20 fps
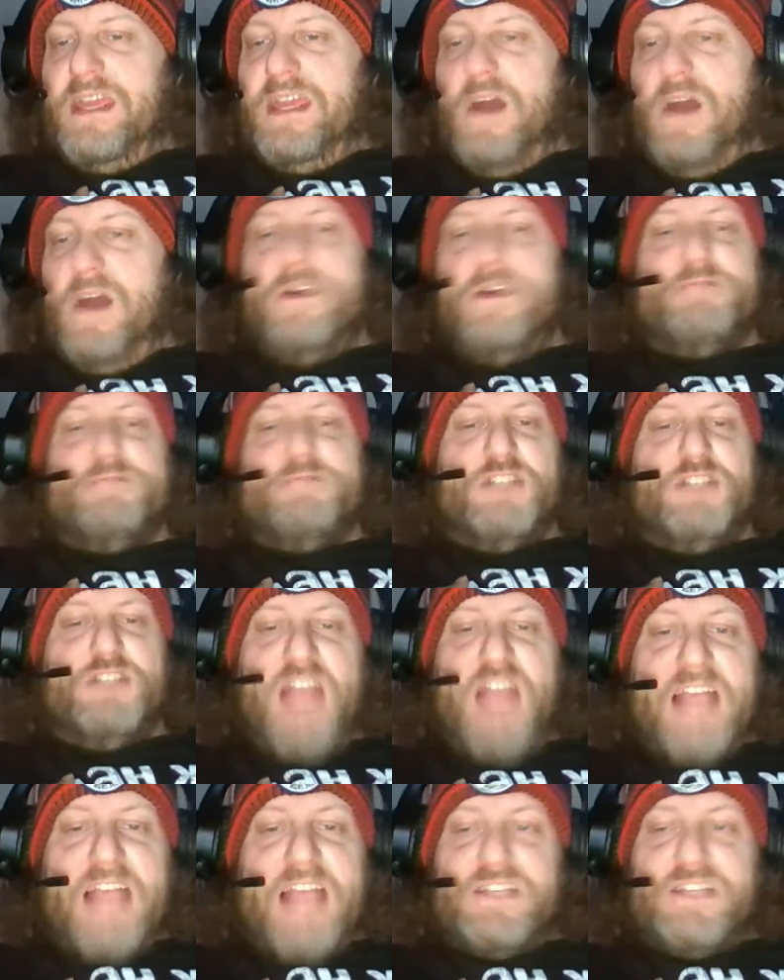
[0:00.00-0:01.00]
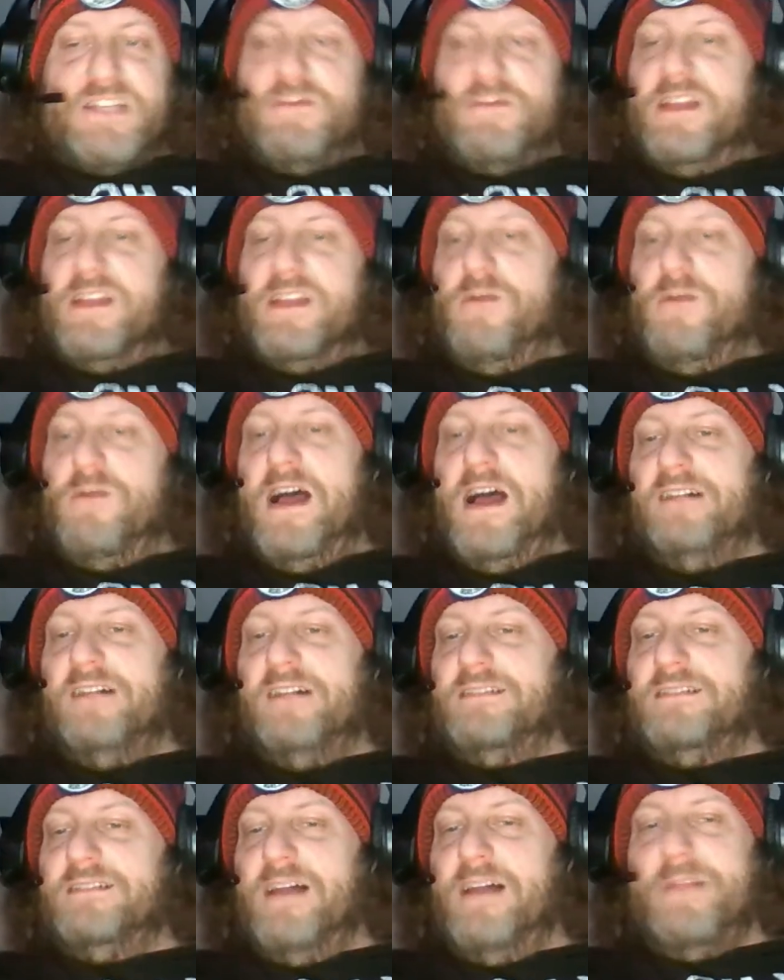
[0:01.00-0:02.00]
He always projects really
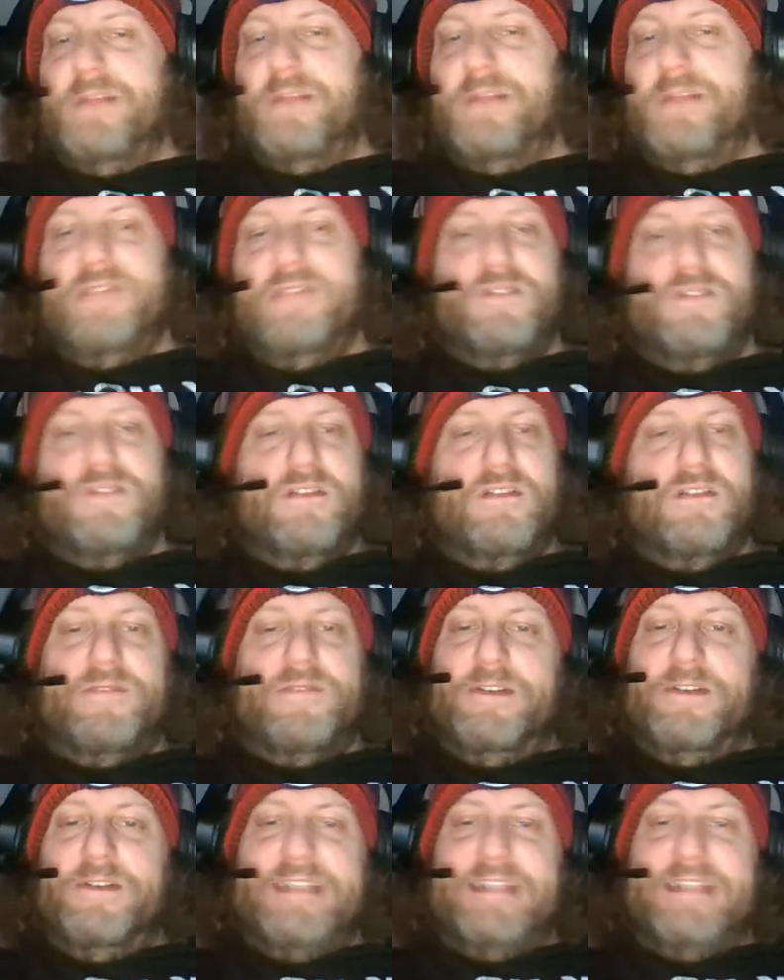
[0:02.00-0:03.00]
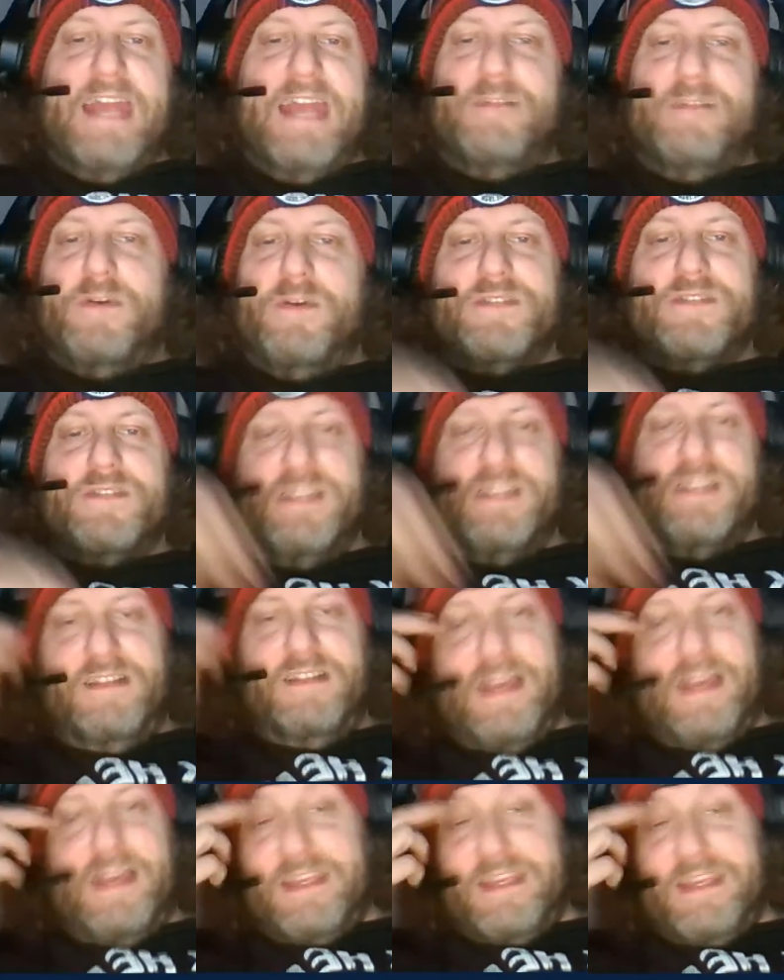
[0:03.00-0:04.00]
well. I mean, if you're a data
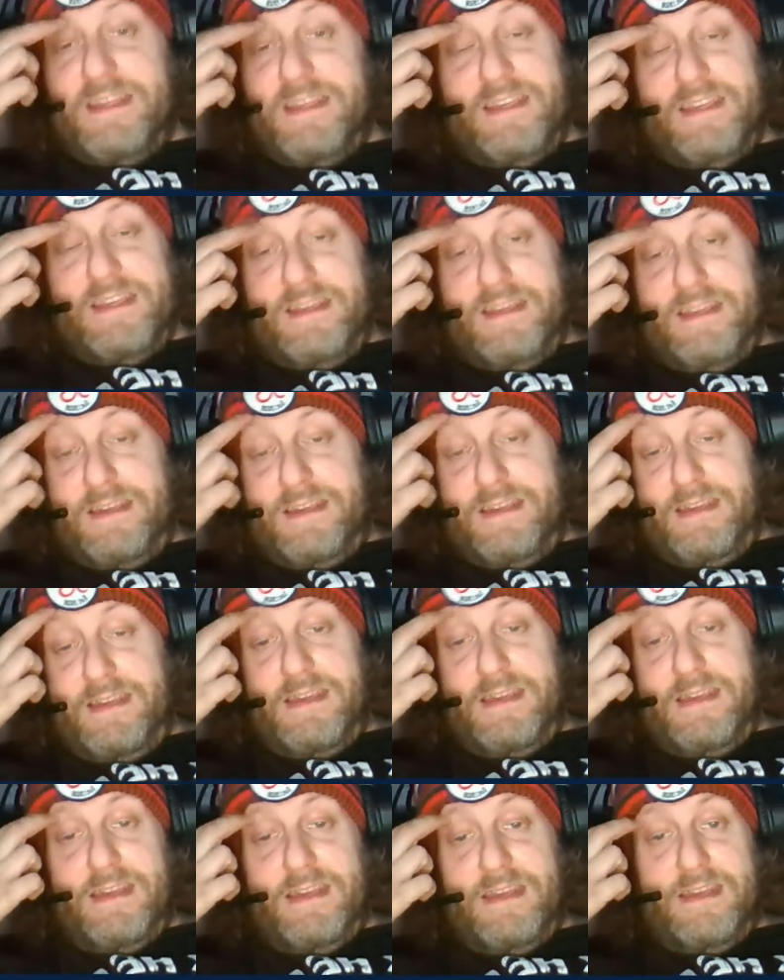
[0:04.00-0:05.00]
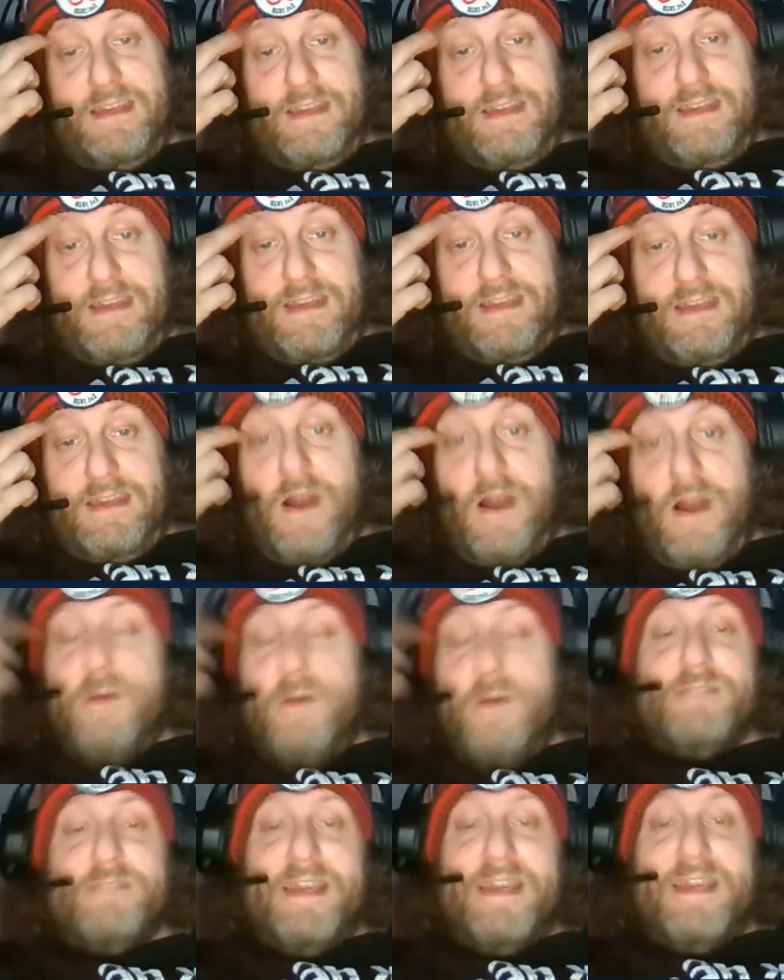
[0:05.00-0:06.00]
person, like it
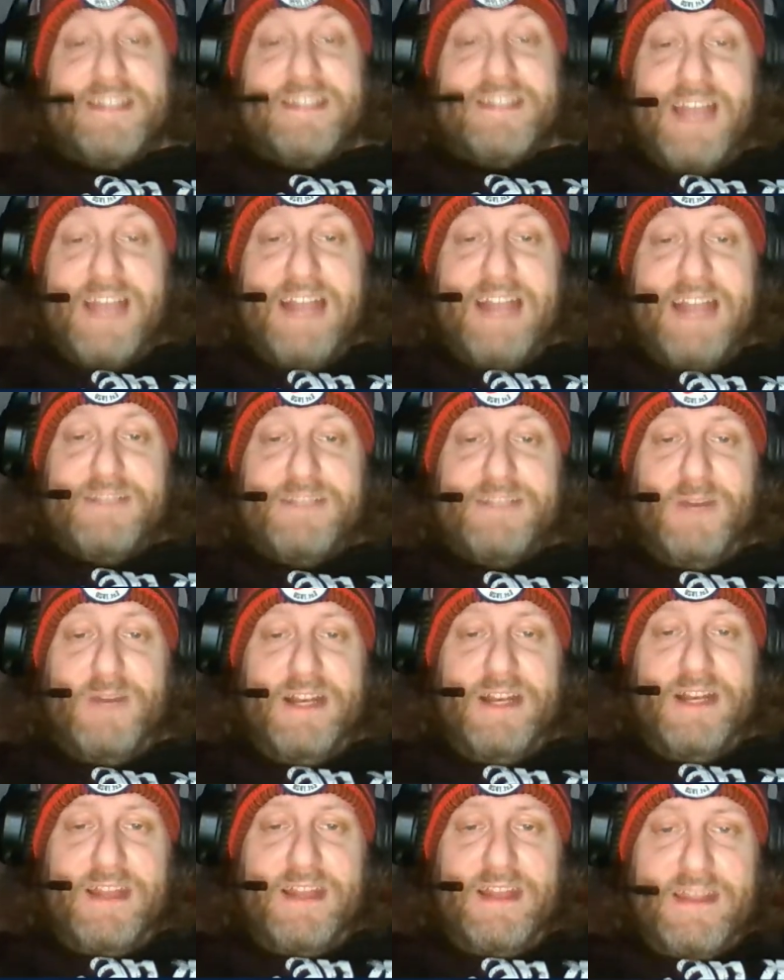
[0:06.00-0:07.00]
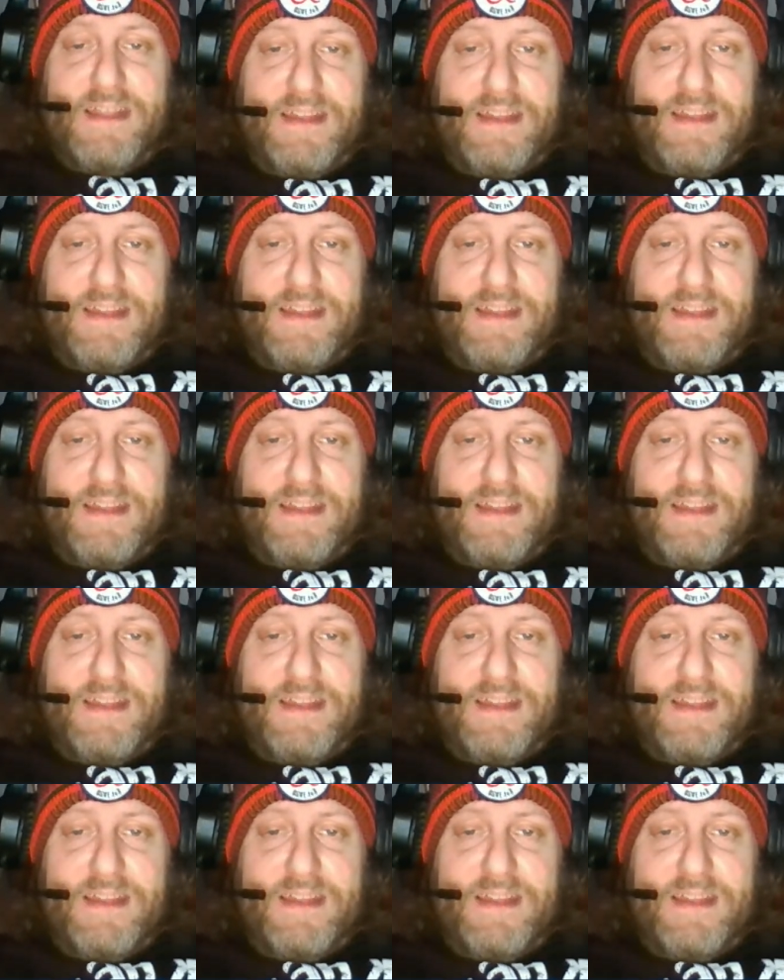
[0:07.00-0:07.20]
always makes sense, but